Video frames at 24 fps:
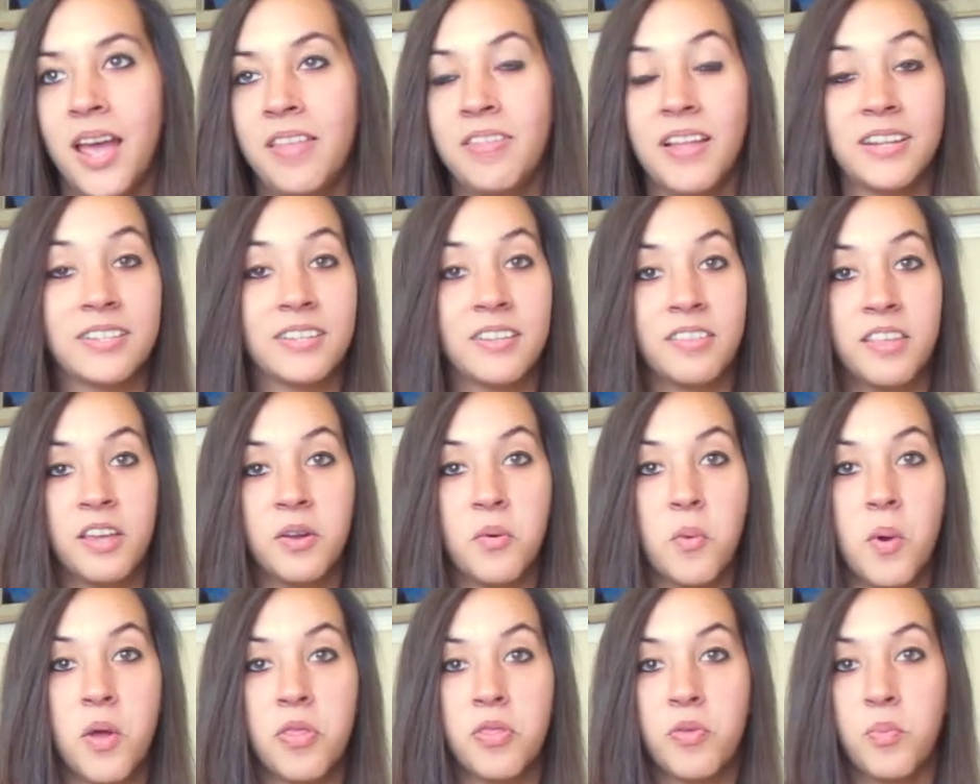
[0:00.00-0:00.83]
And that's the
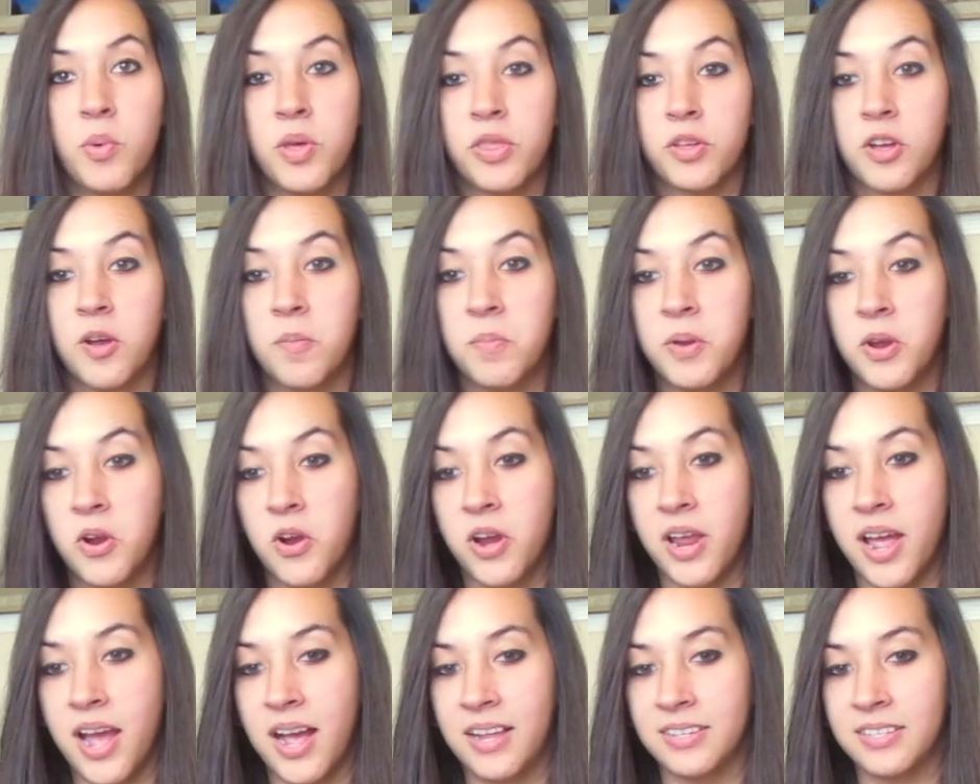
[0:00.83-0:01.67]
thing with
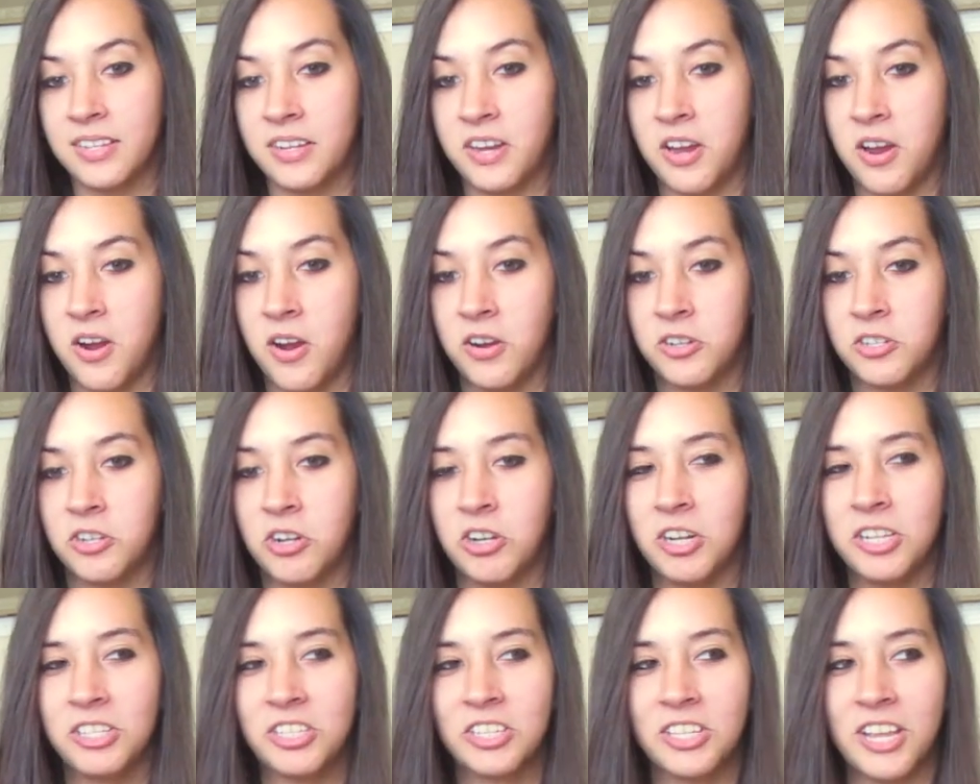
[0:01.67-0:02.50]
Cabiria as a character,
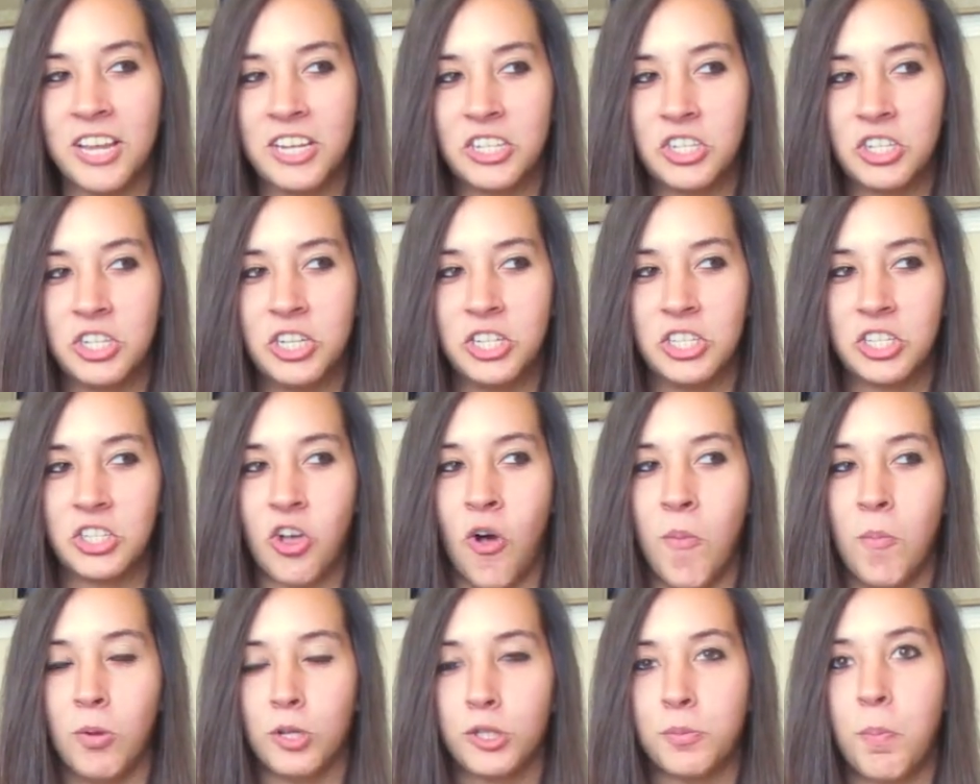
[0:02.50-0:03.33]
it's like she's
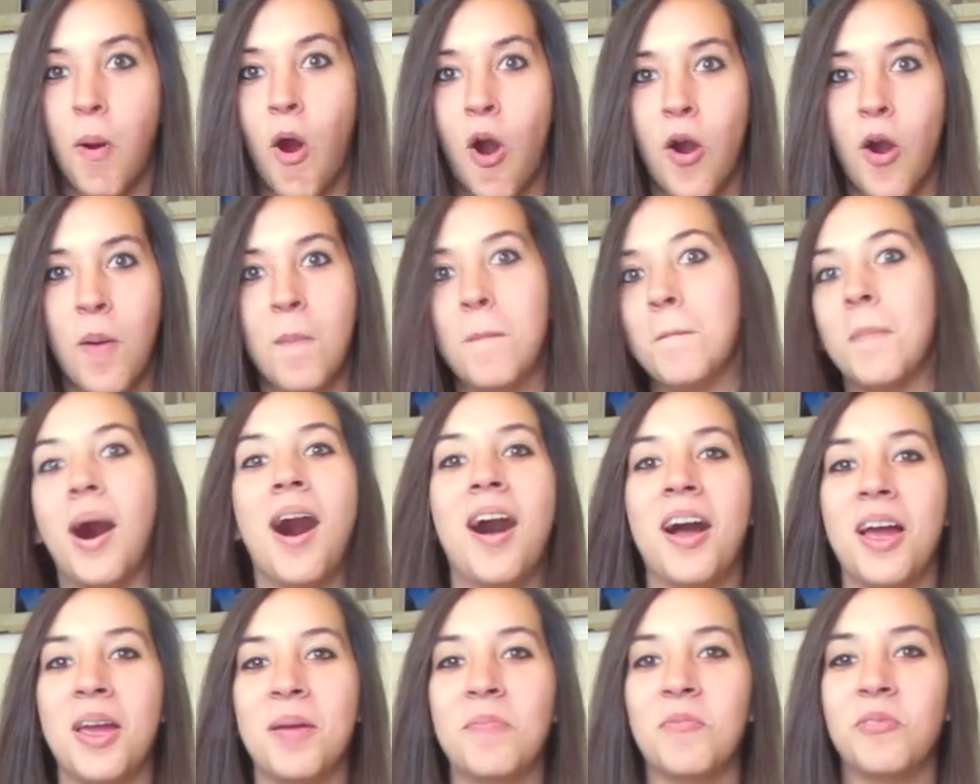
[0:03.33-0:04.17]
almost part
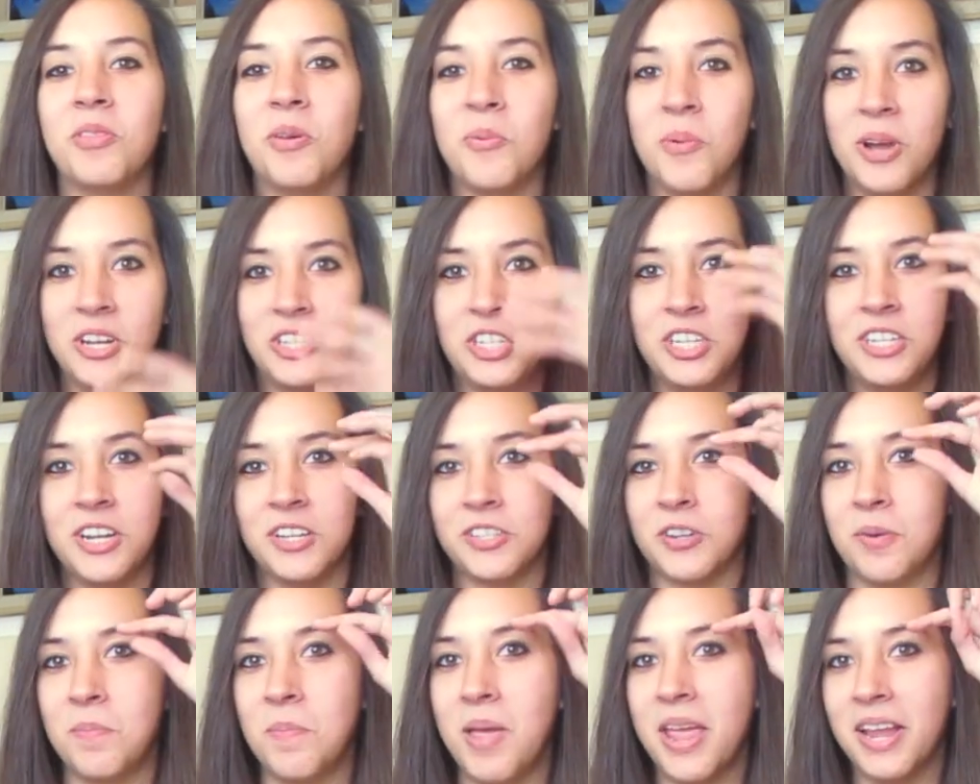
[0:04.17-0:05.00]
mime with the way she
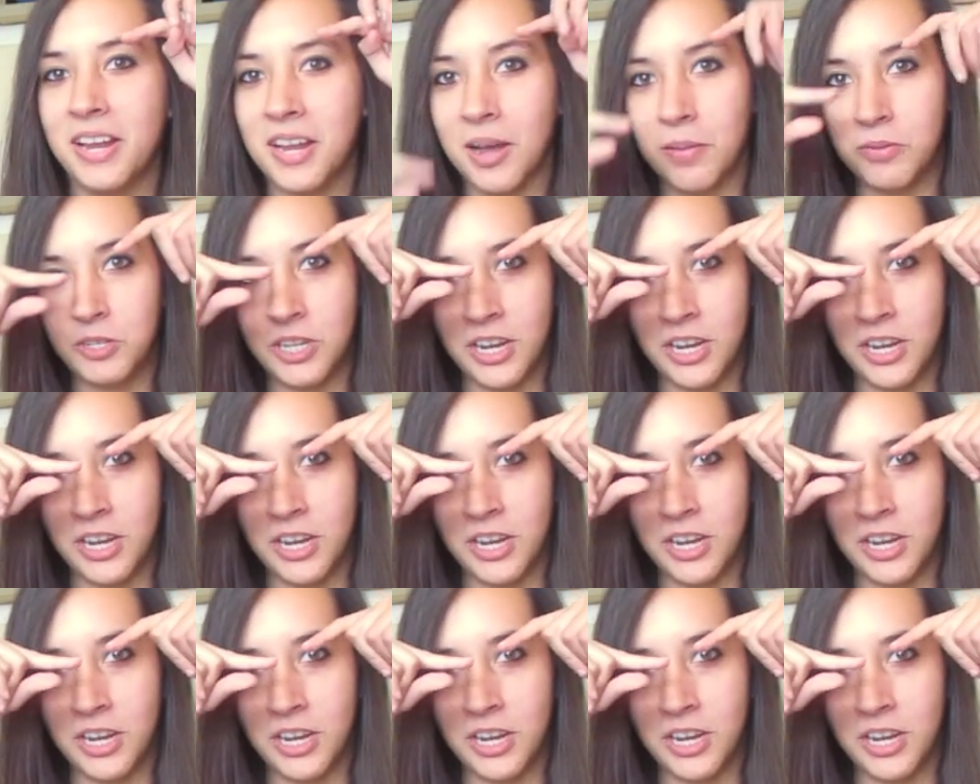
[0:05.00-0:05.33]
does her makeup.